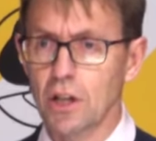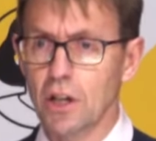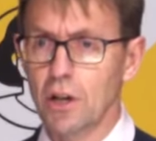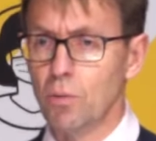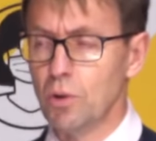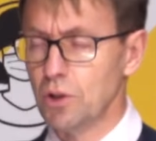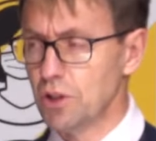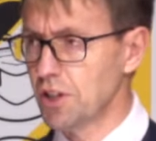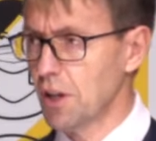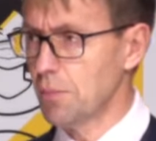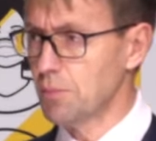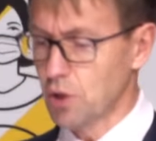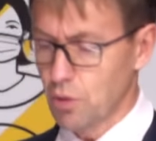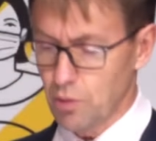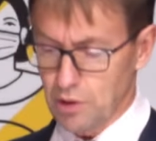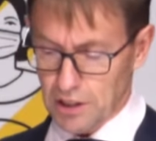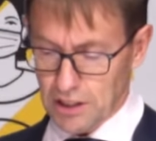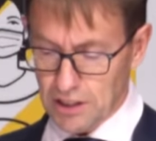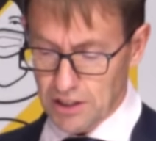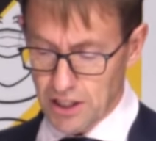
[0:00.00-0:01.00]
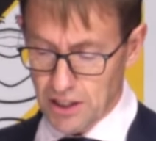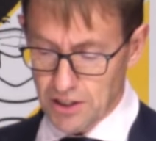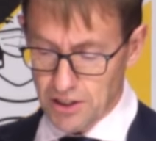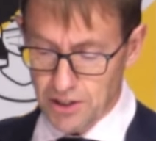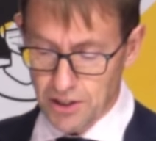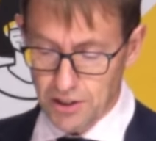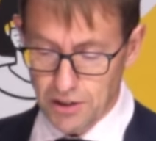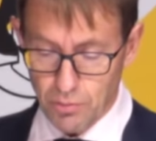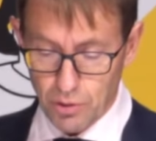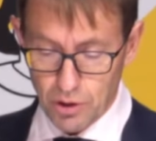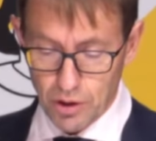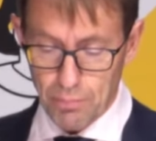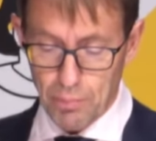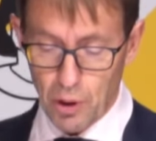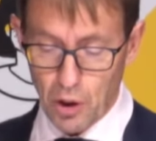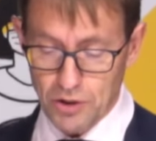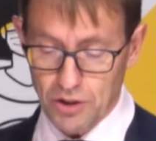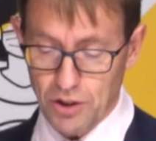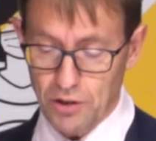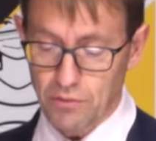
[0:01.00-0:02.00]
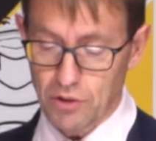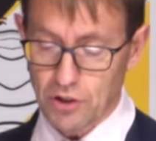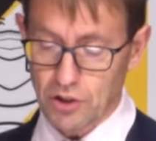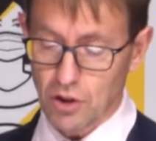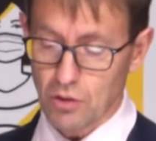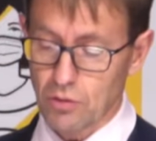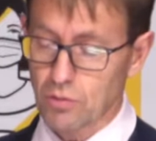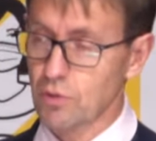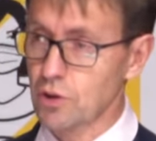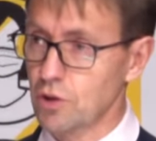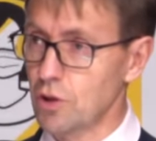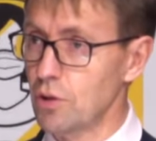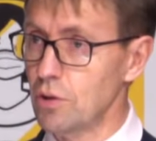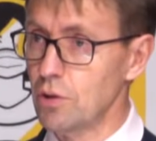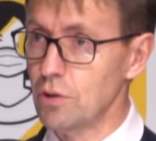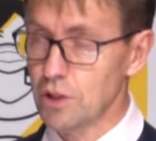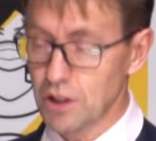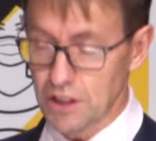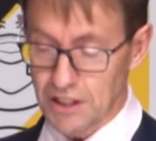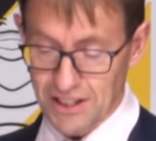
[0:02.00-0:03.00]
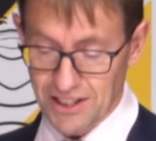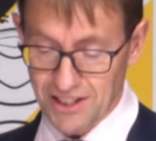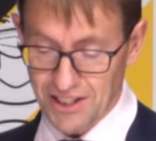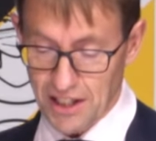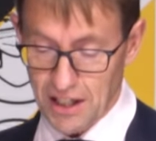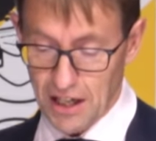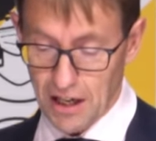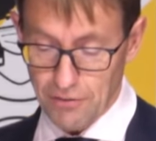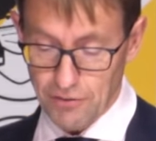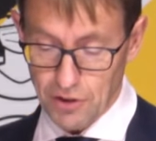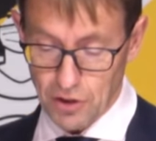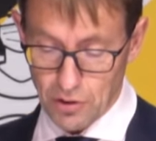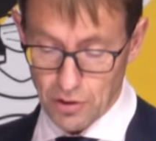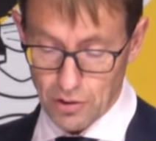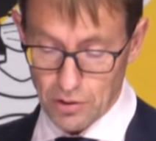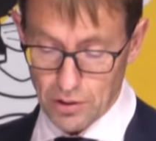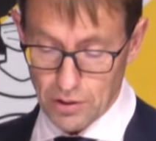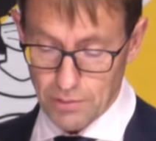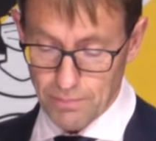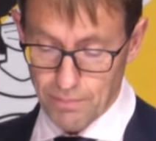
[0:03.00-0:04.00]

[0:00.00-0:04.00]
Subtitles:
were subsequently tested with a positive result returned yesterday afternoon.